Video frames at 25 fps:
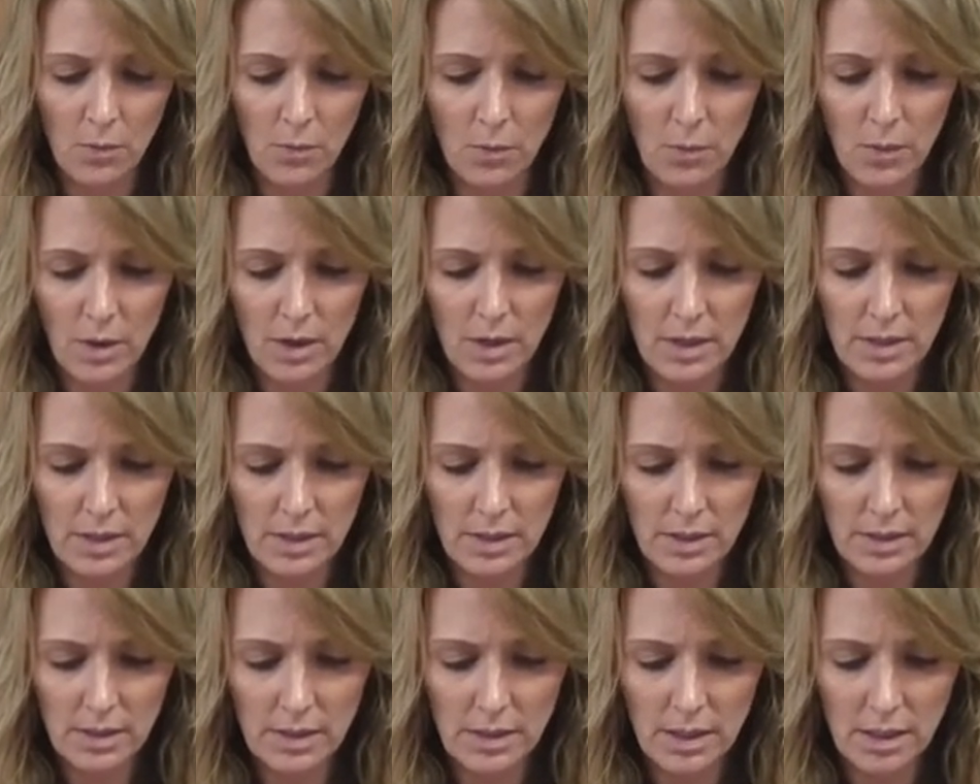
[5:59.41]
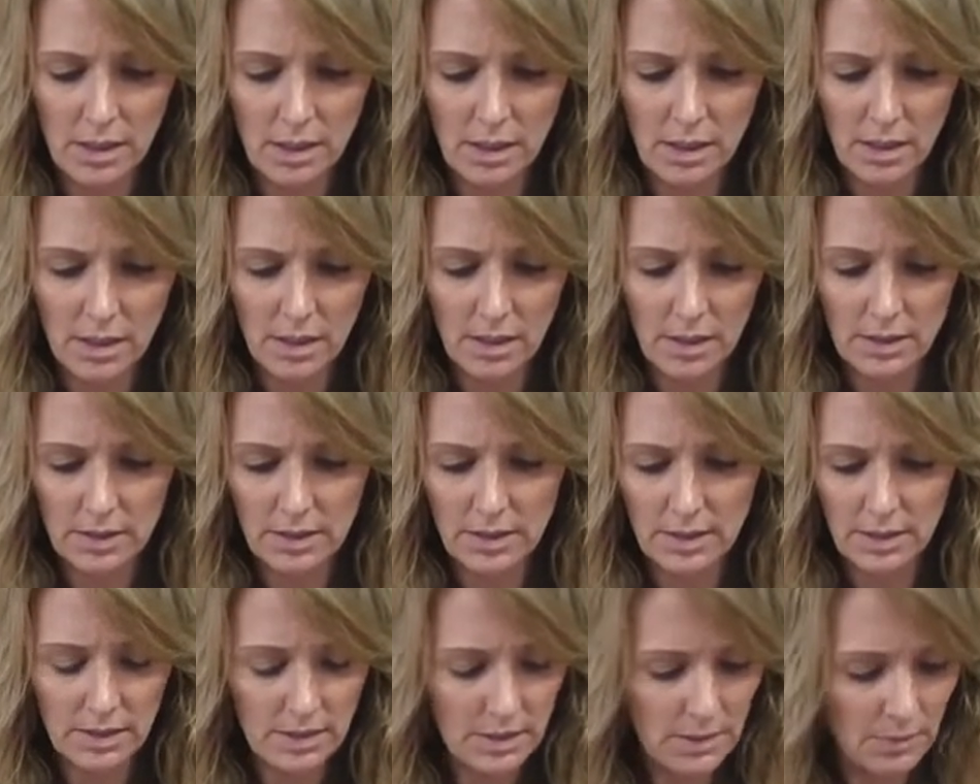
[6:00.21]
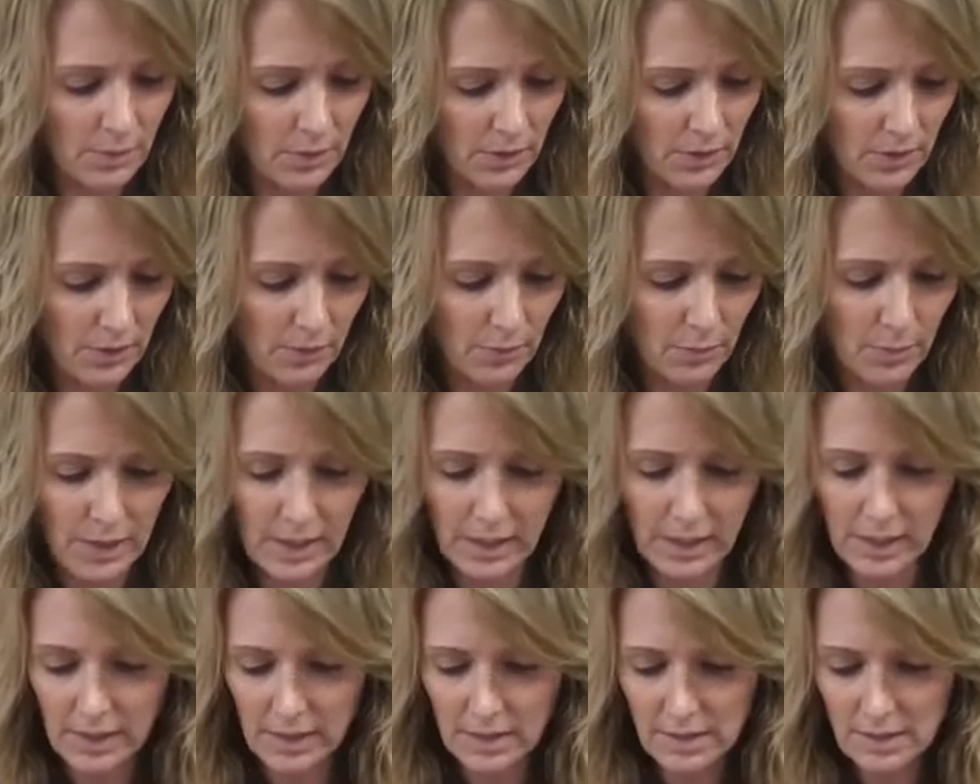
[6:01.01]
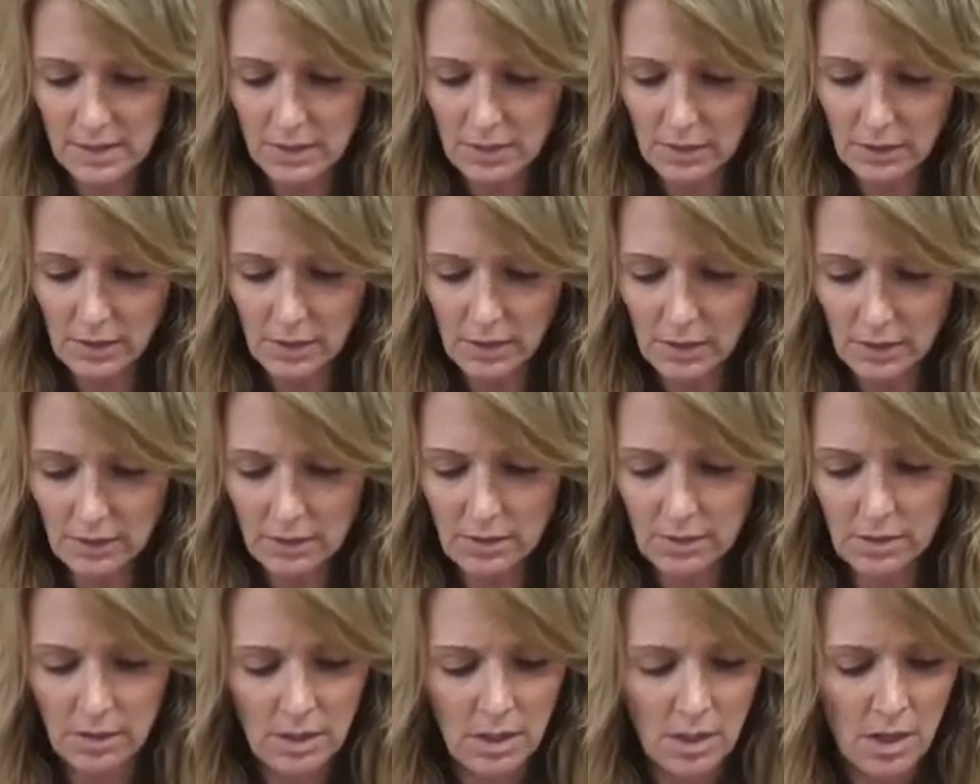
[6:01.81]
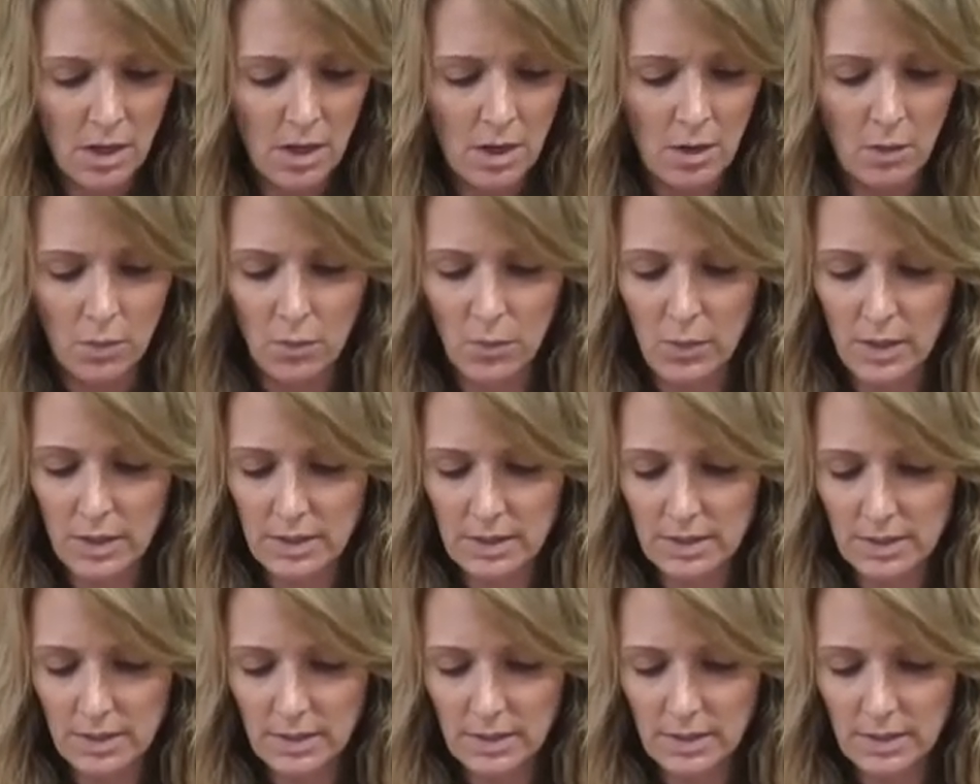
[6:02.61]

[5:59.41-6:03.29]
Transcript: 1 teaspoon of baking soda, 1